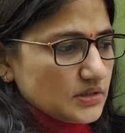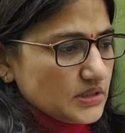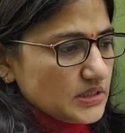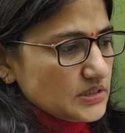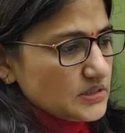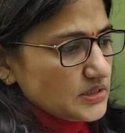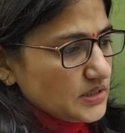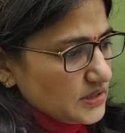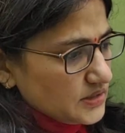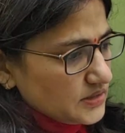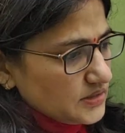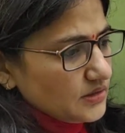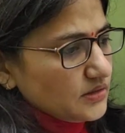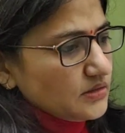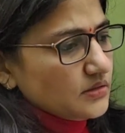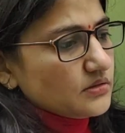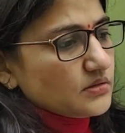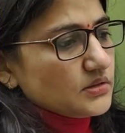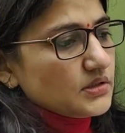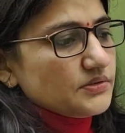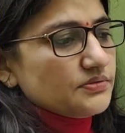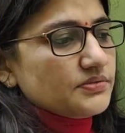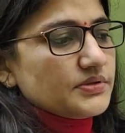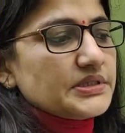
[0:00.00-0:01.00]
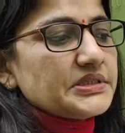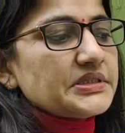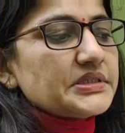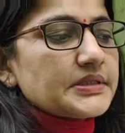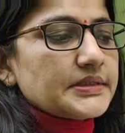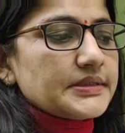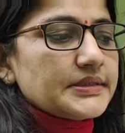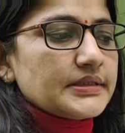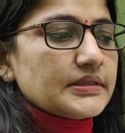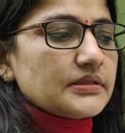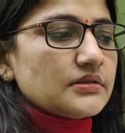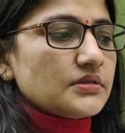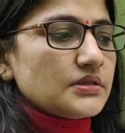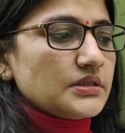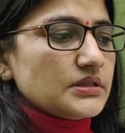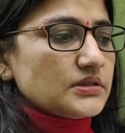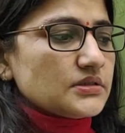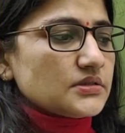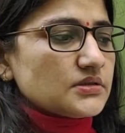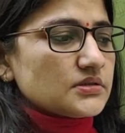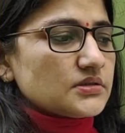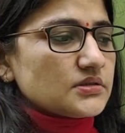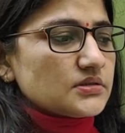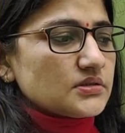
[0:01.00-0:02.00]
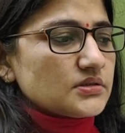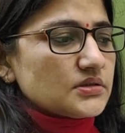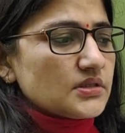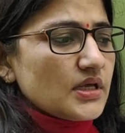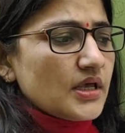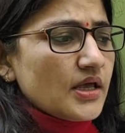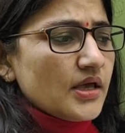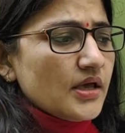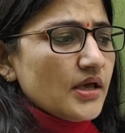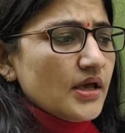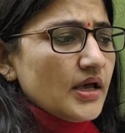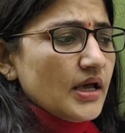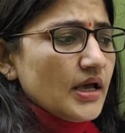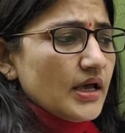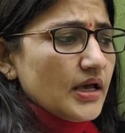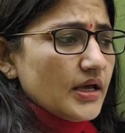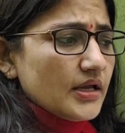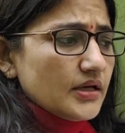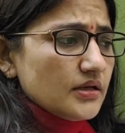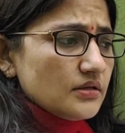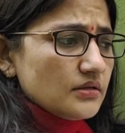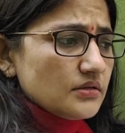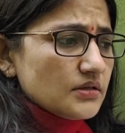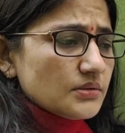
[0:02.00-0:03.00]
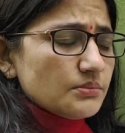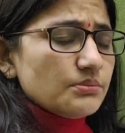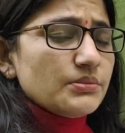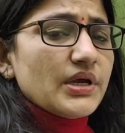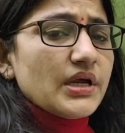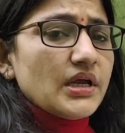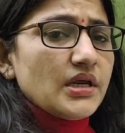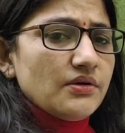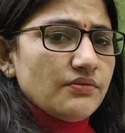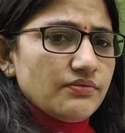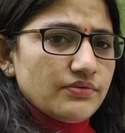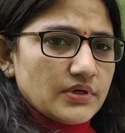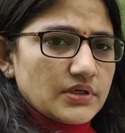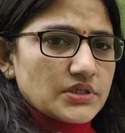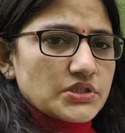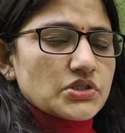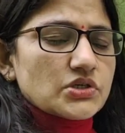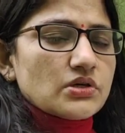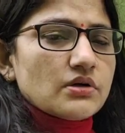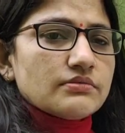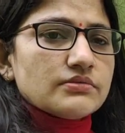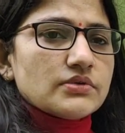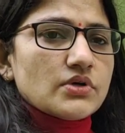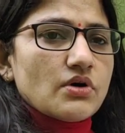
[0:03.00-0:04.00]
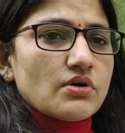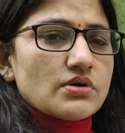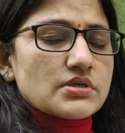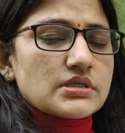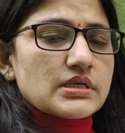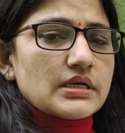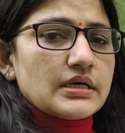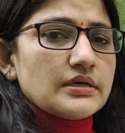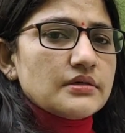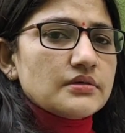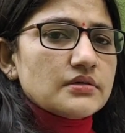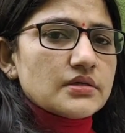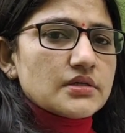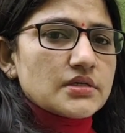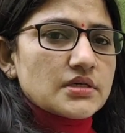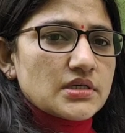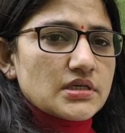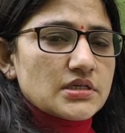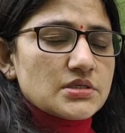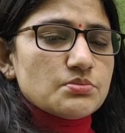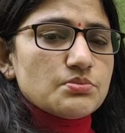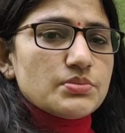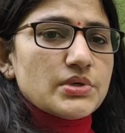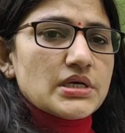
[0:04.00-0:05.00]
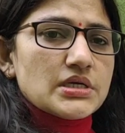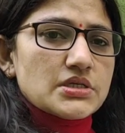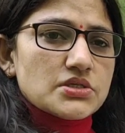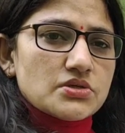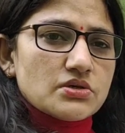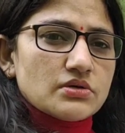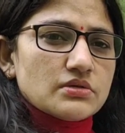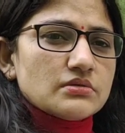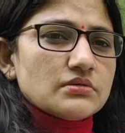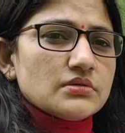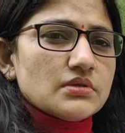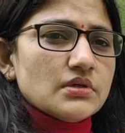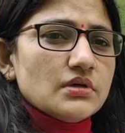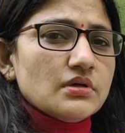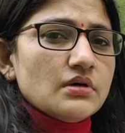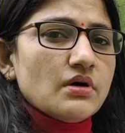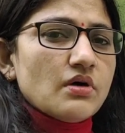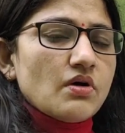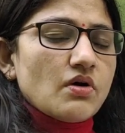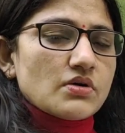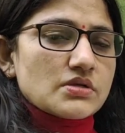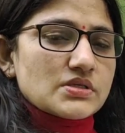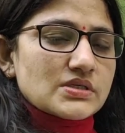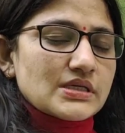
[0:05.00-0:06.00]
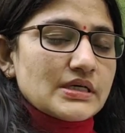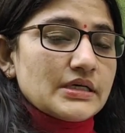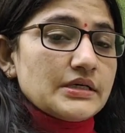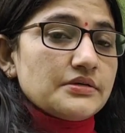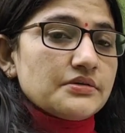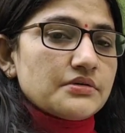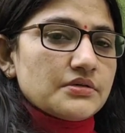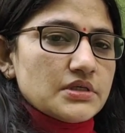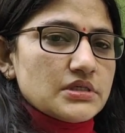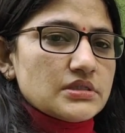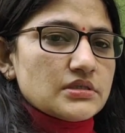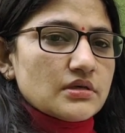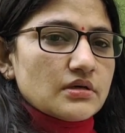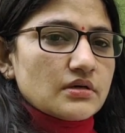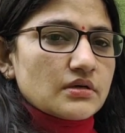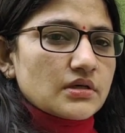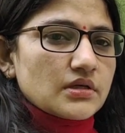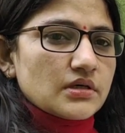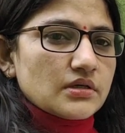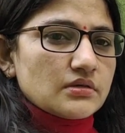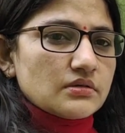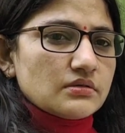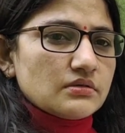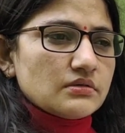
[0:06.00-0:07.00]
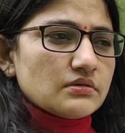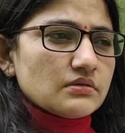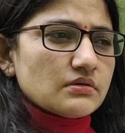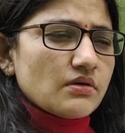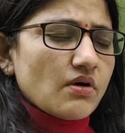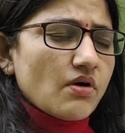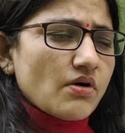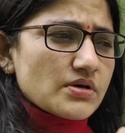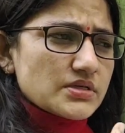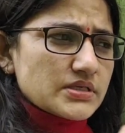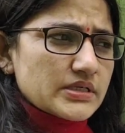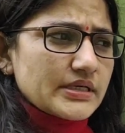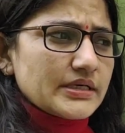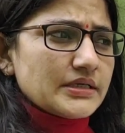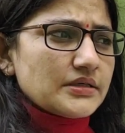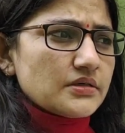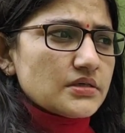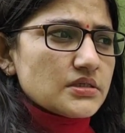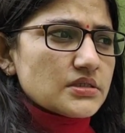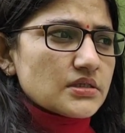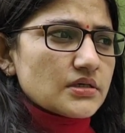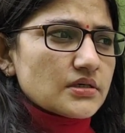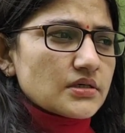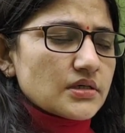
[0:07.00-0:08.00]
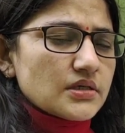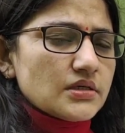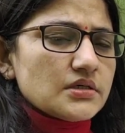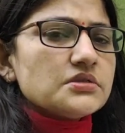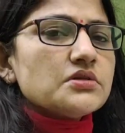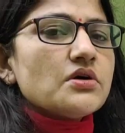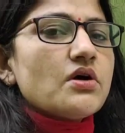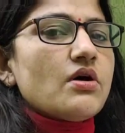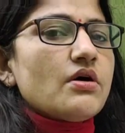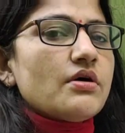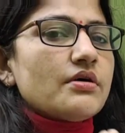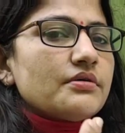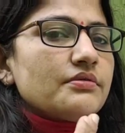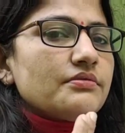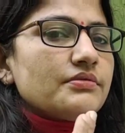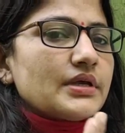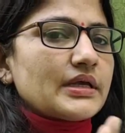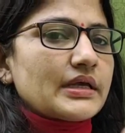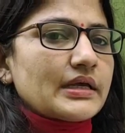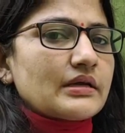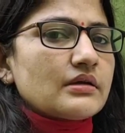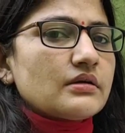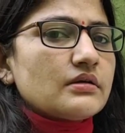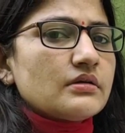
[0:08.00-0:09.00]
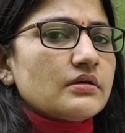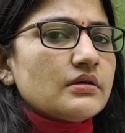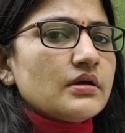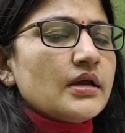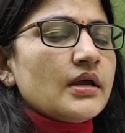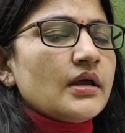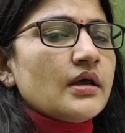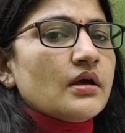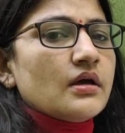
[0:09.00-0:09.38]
These are the different categories, and the main function of the oscillator is based on the oscillatory circuit, or we can